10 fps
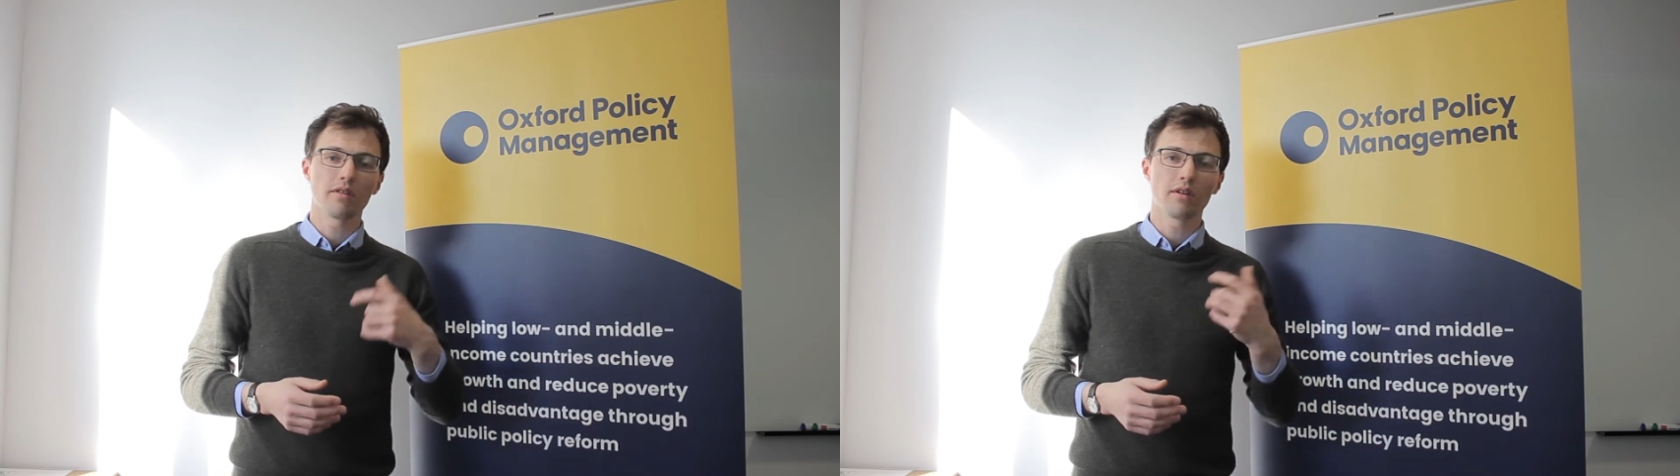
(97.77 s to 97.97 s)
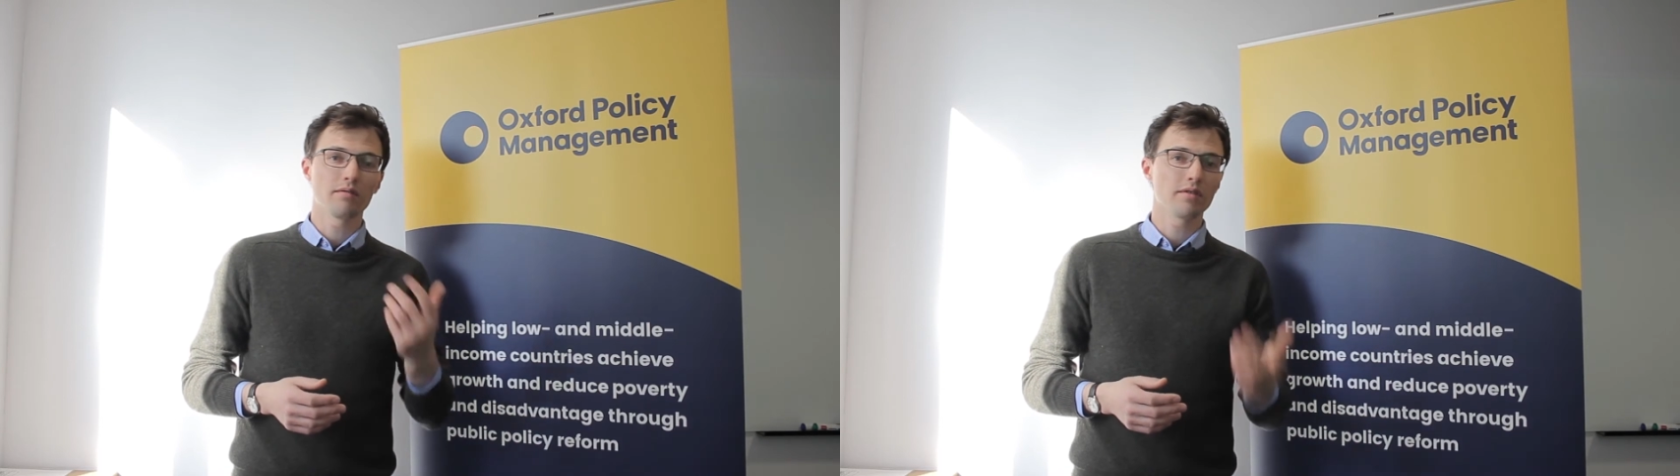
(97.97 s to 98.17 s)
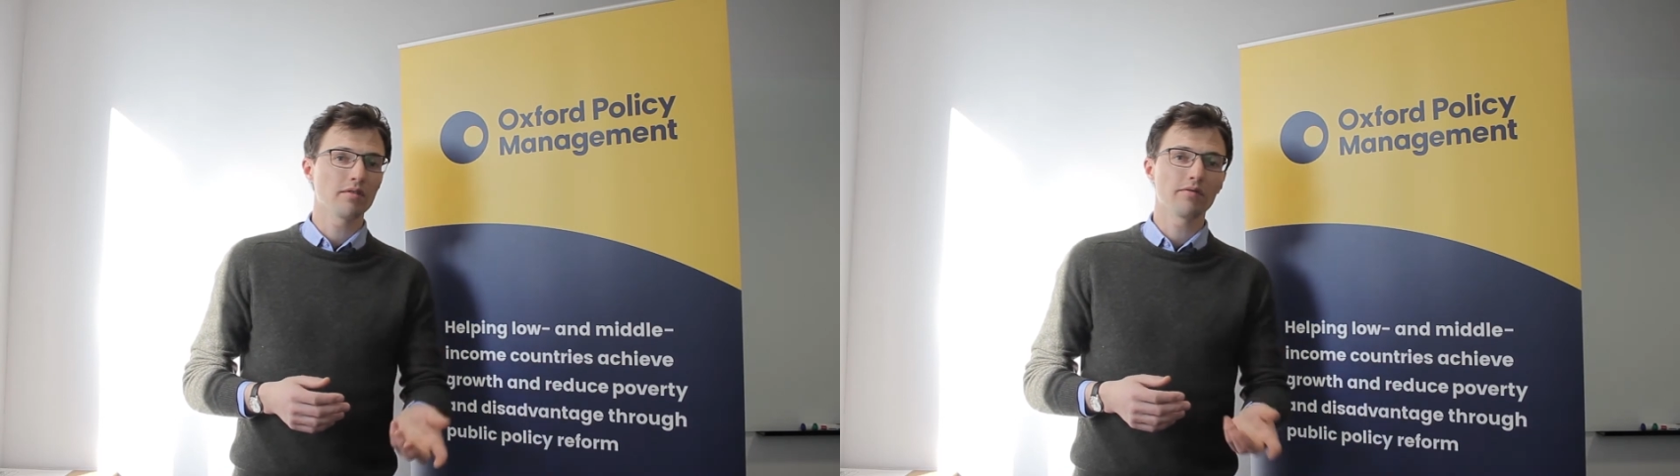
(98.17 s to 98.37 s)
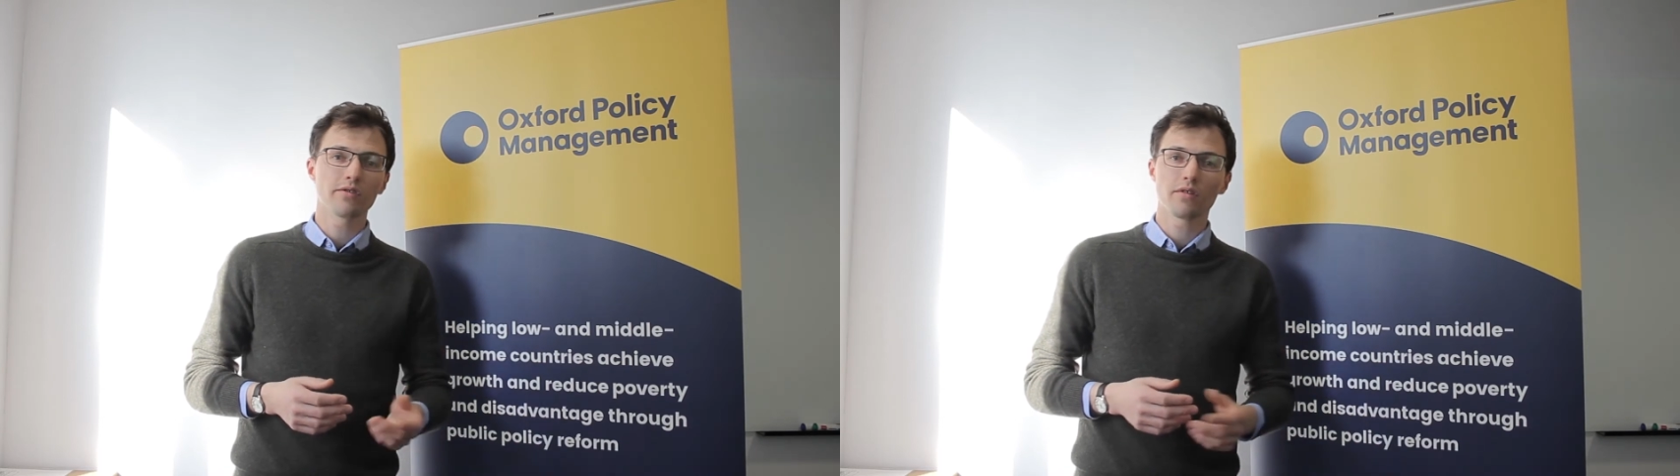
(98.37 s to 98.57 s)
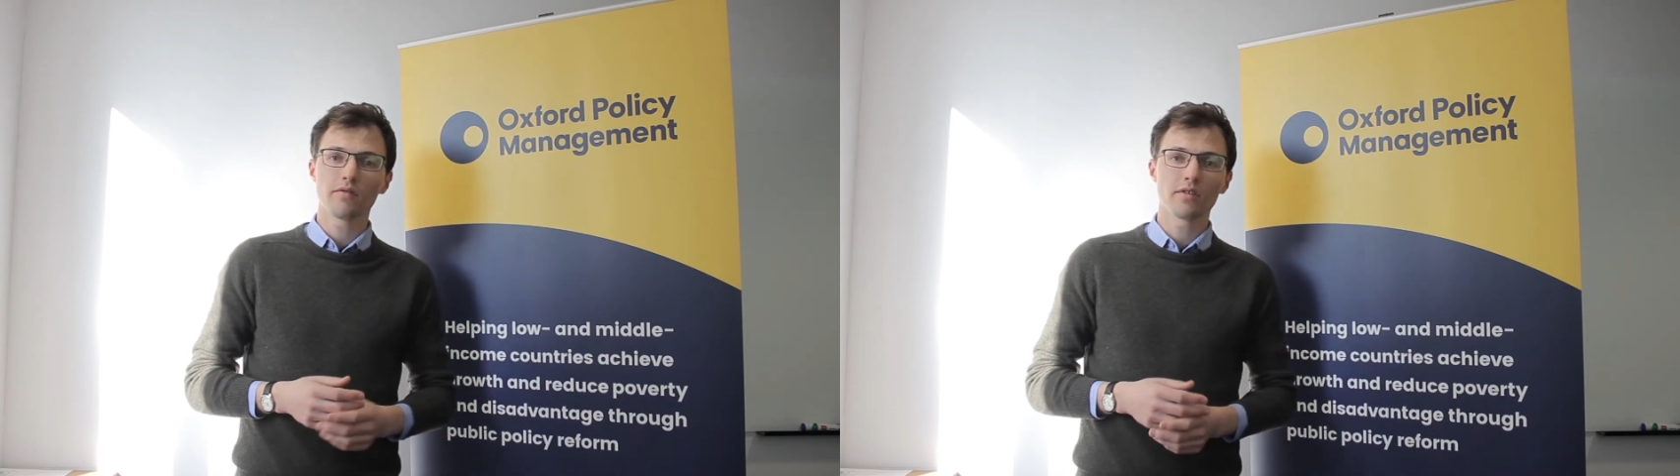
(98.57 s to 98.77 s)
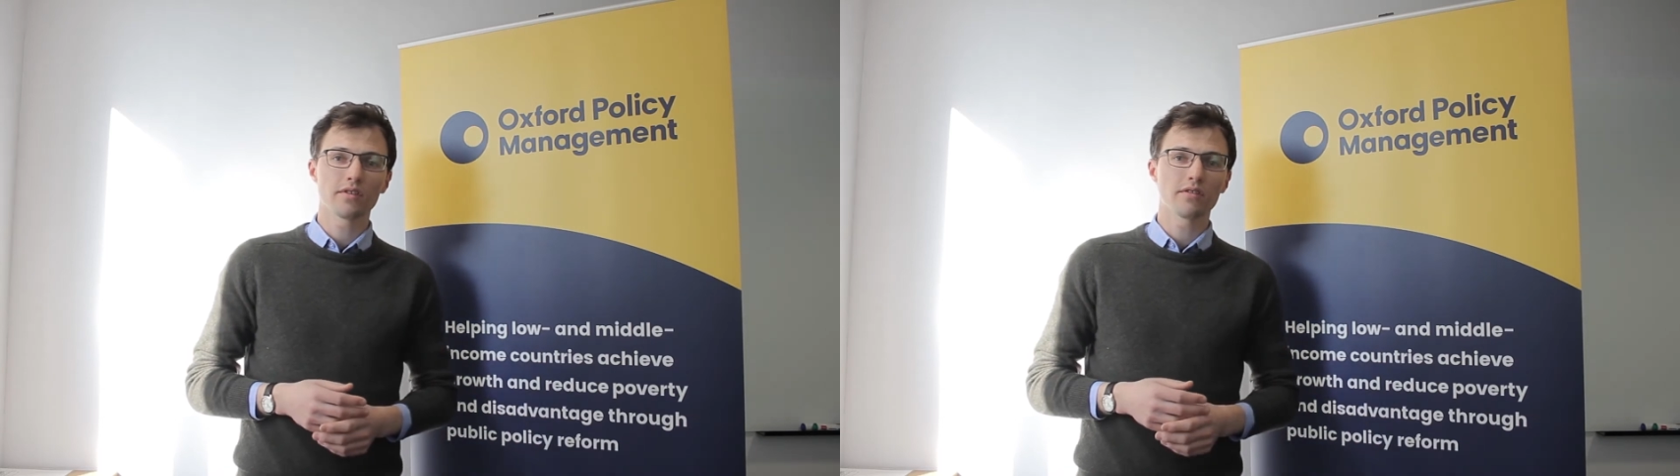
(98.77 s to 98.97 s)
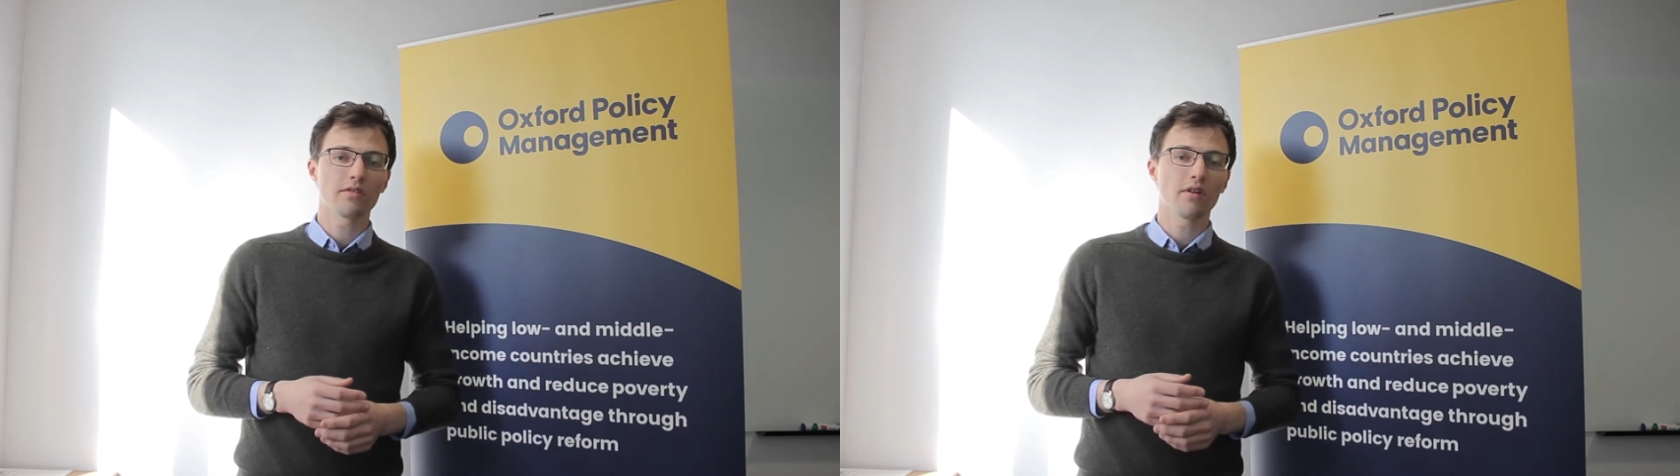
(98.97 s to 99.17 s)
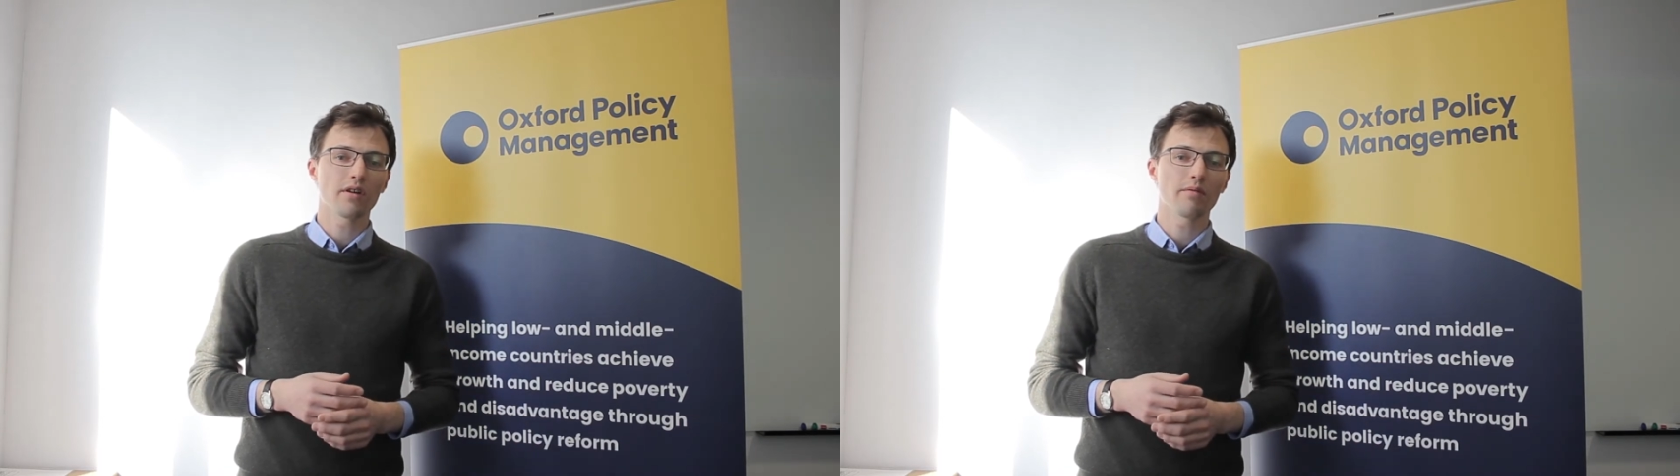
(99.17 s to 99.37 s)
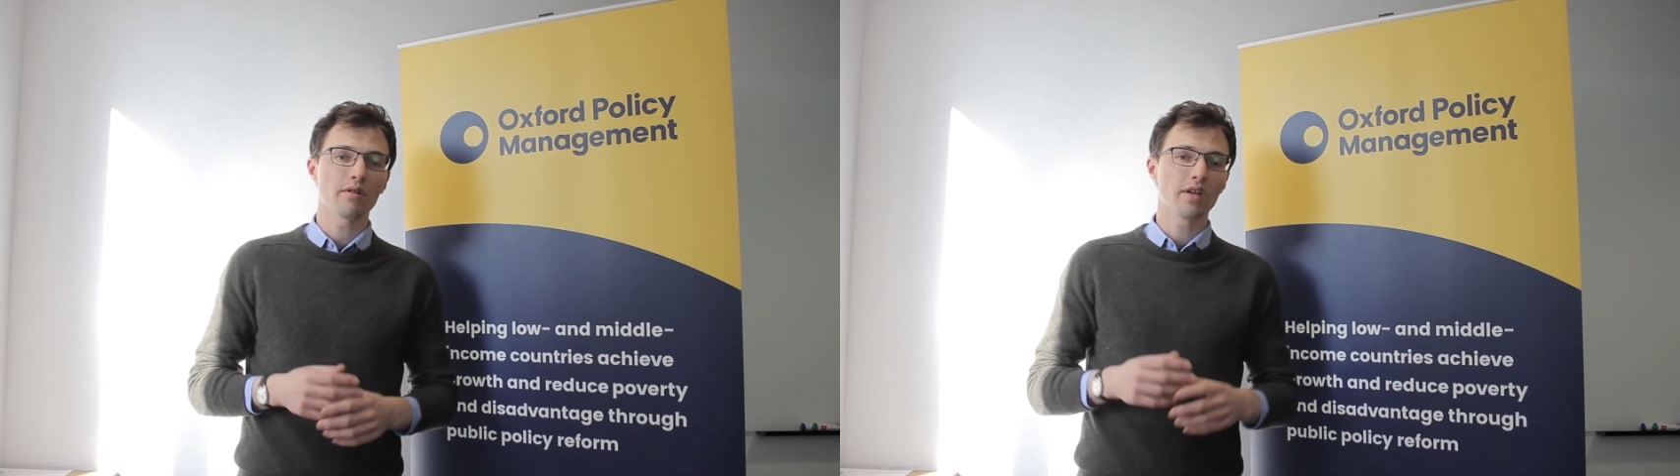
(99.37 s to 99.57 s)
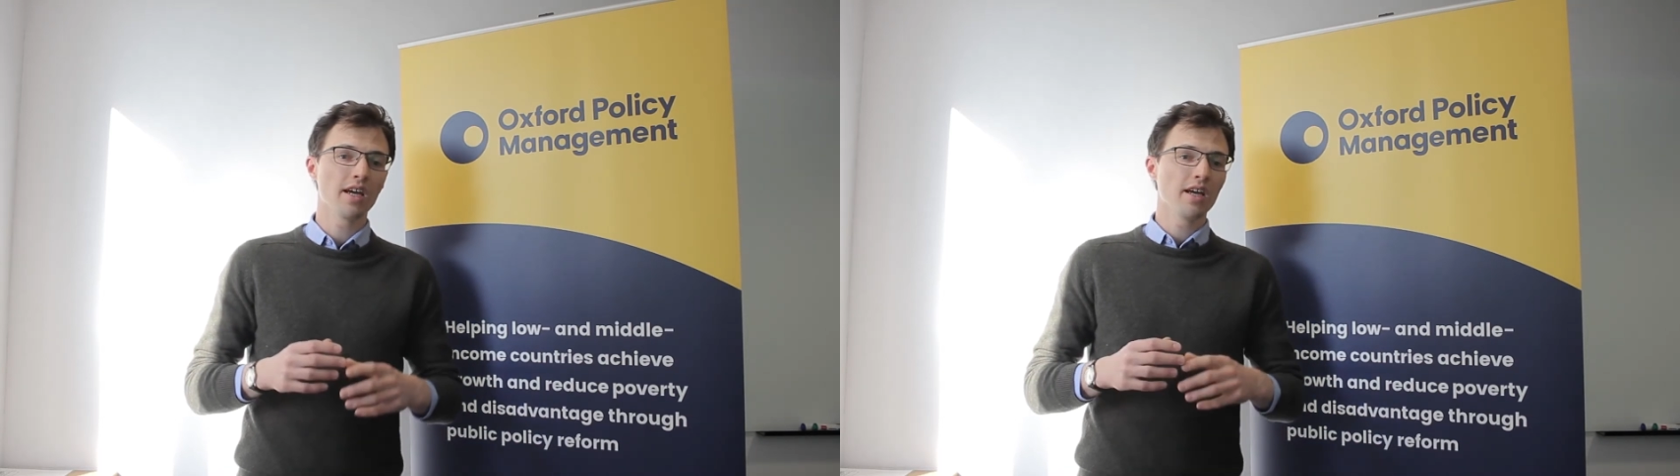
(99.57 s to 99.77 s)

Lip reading: that civil services talk about,